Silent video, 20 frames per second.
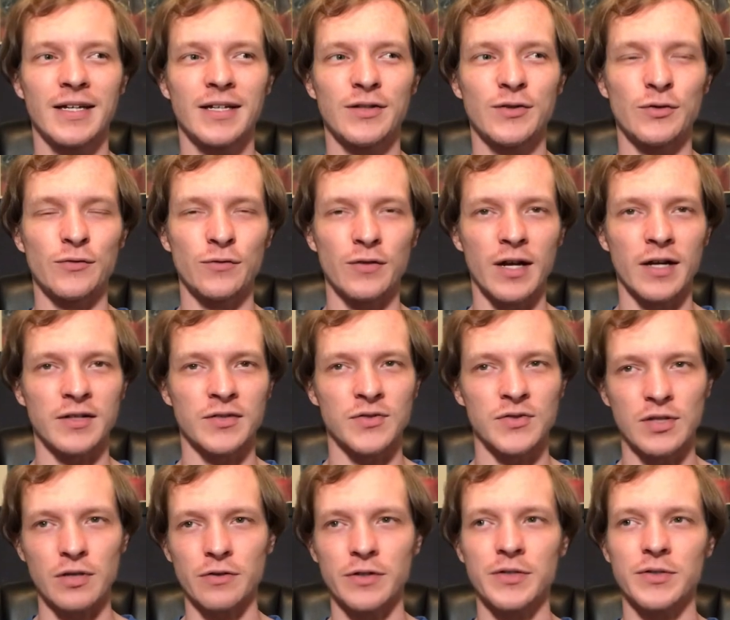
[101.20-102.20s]
you've got a
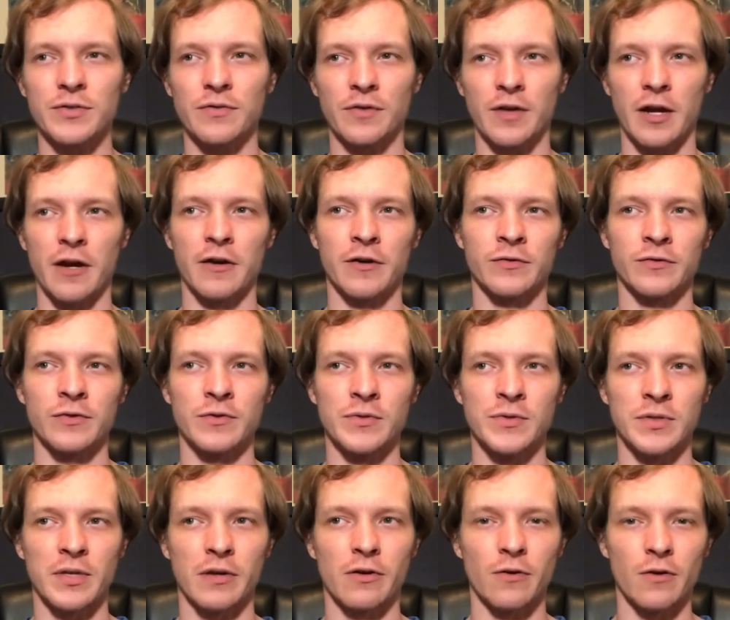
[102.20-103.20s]
series of
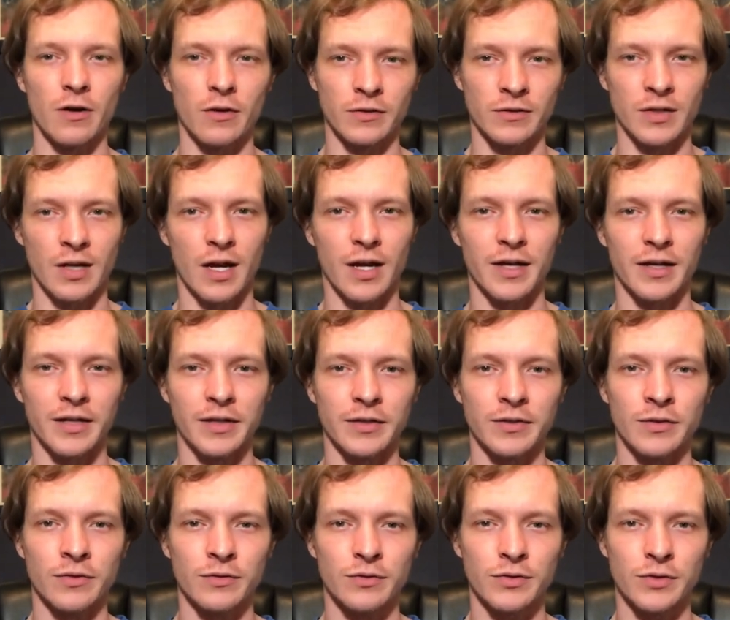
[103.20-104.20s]
characters that are all
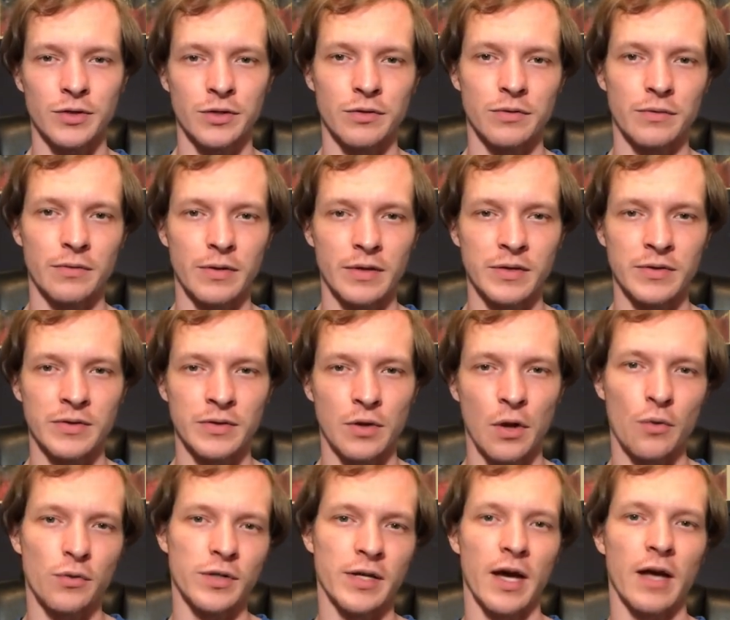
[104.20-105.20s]
tied to this
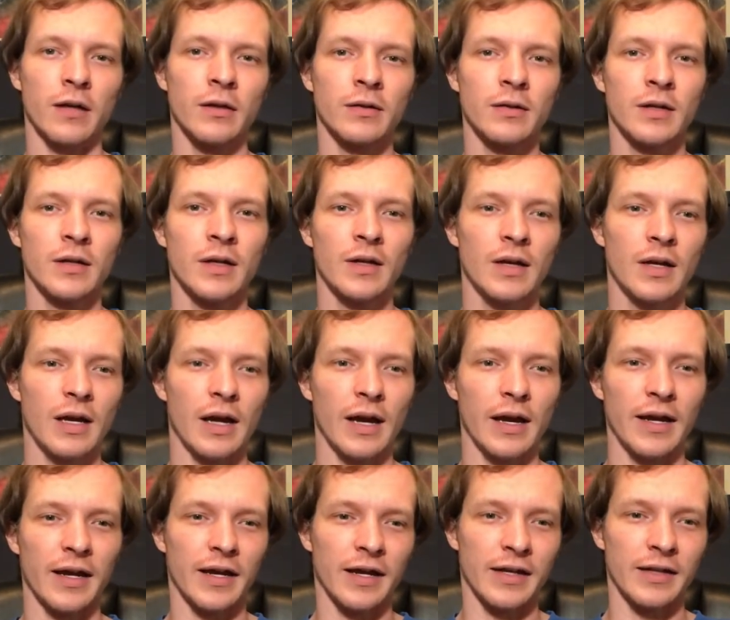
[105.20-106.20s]
hotel
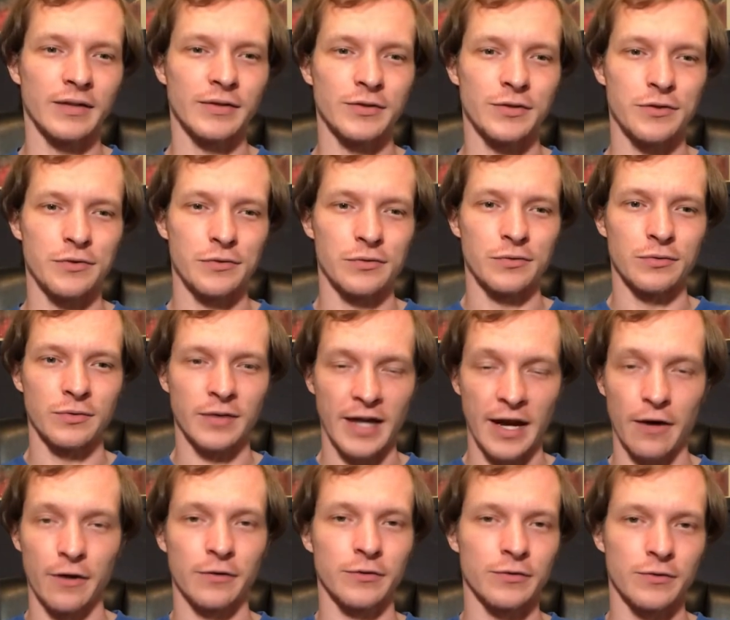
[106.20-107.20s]
and to
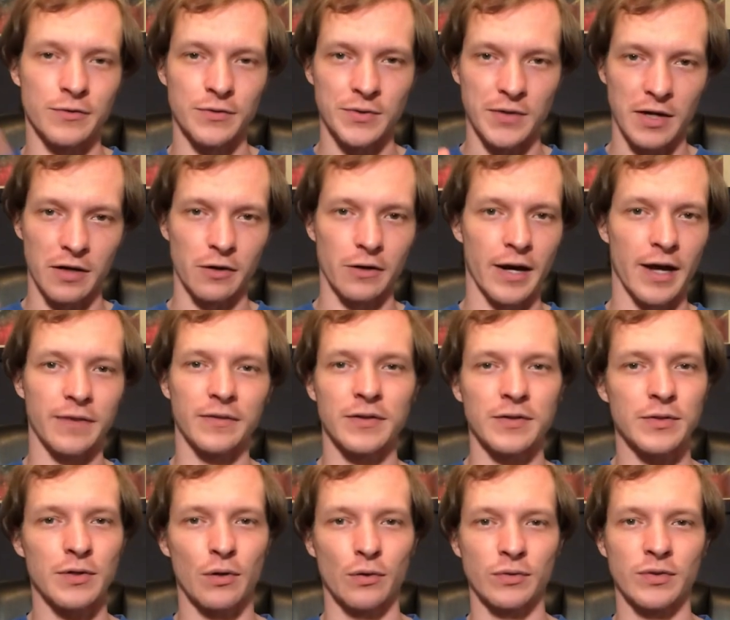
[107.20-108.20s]
characters that are at
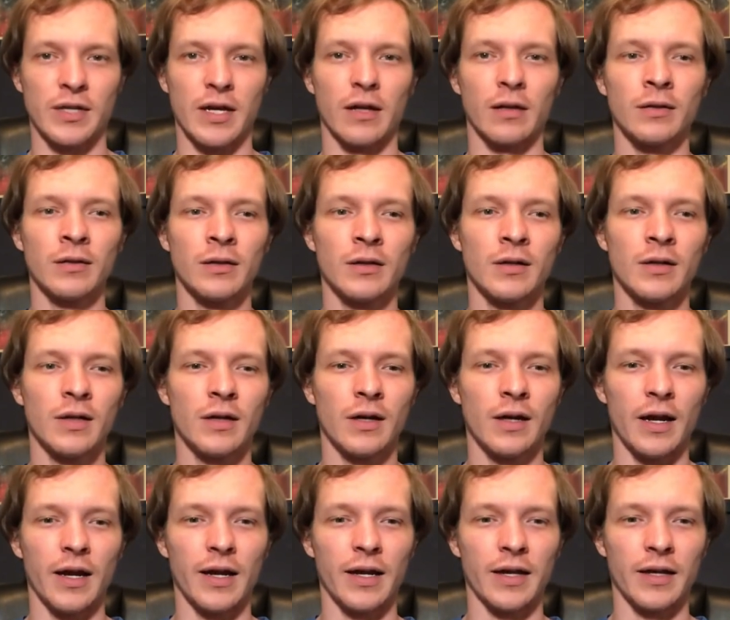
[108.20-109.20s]
this hotel,
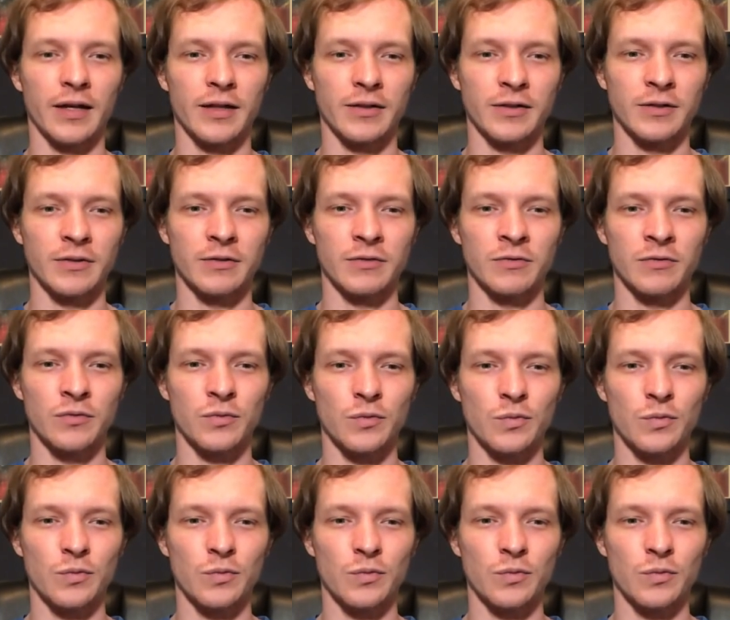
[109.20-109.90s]
and